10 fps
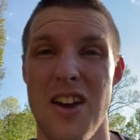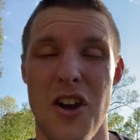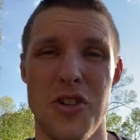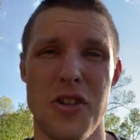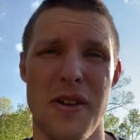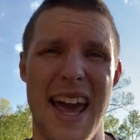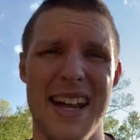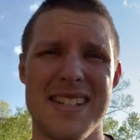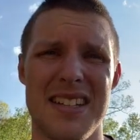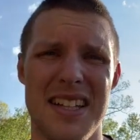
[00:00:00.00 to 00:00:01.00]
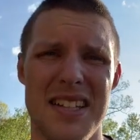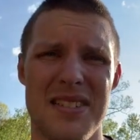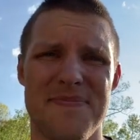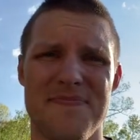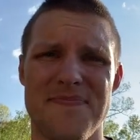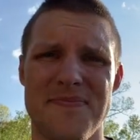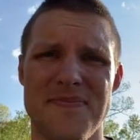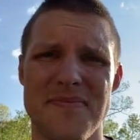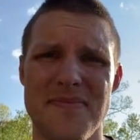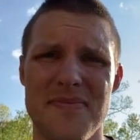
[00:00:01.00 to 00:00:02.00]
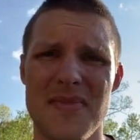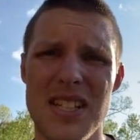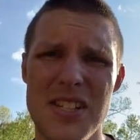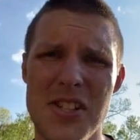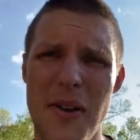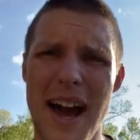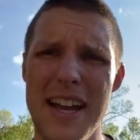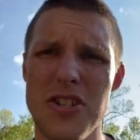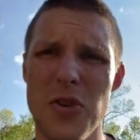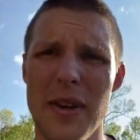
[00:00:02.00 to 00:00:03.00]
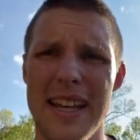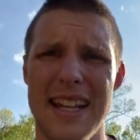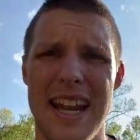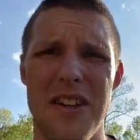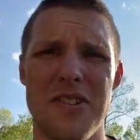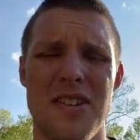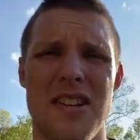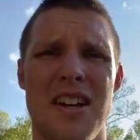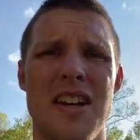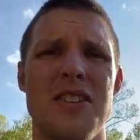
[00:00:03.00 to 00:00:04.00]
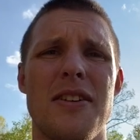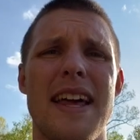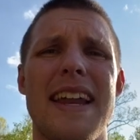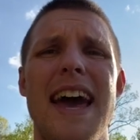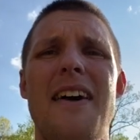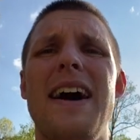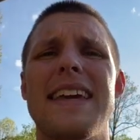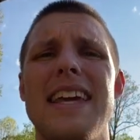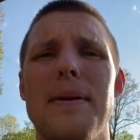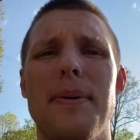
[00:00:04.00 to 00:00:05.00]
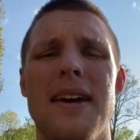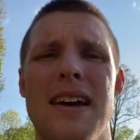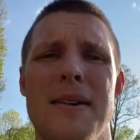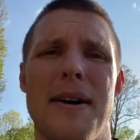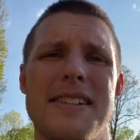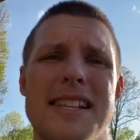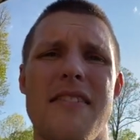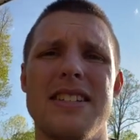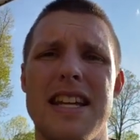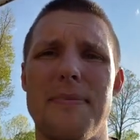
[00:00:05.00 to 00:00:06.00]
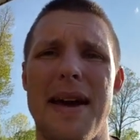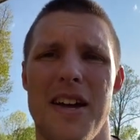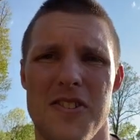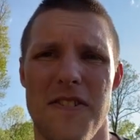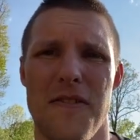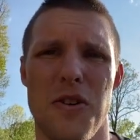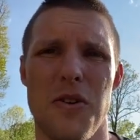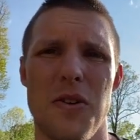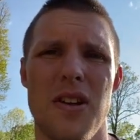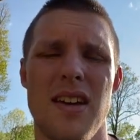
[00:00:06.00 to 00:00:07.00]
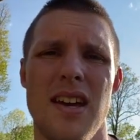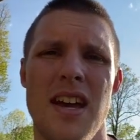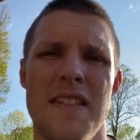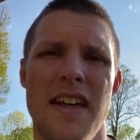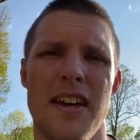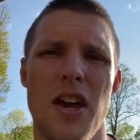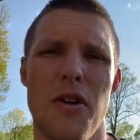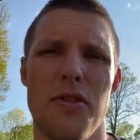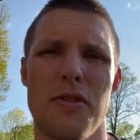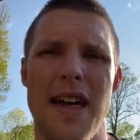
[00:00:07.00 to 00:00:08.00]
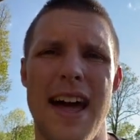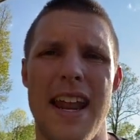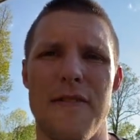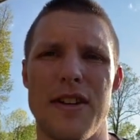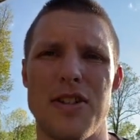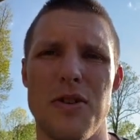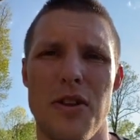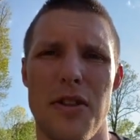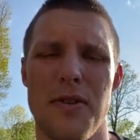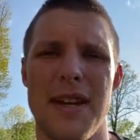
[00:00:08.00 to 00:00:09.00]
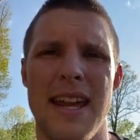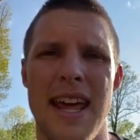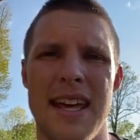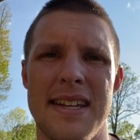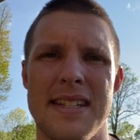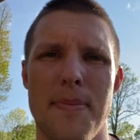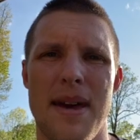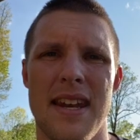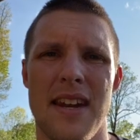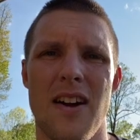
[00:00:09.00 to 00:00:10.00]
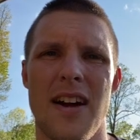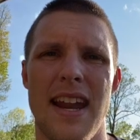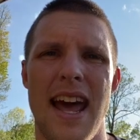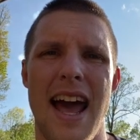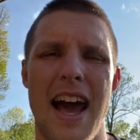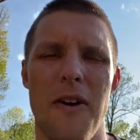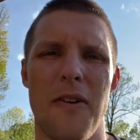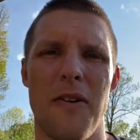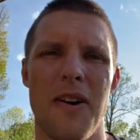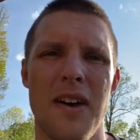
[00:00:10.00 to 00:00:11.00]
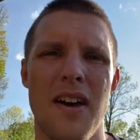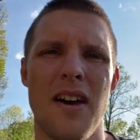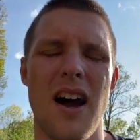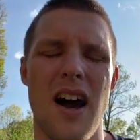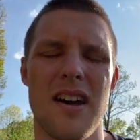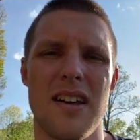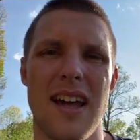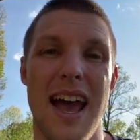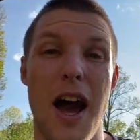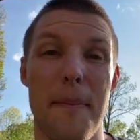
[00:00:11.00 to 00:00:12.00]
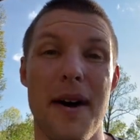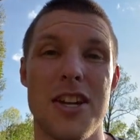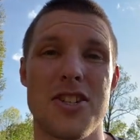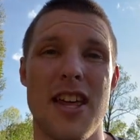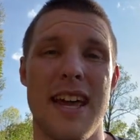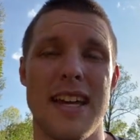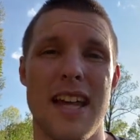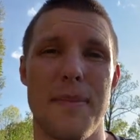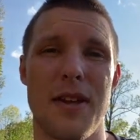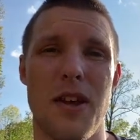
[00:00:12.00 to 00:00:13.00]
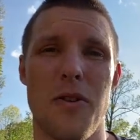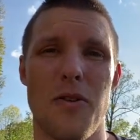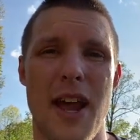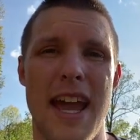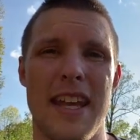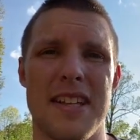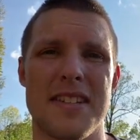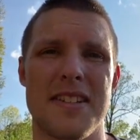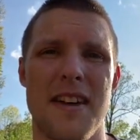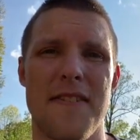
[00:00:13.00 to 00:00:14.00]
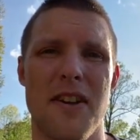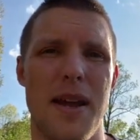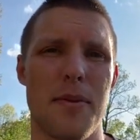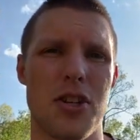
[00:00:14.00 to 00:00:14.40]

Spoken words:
are doing excellent. So I enjoy getting out and doing that now. I keep about 17 pounds of food. They go through that every 2 to 3 days, depending on how much they end up, rain and stuff. They're able to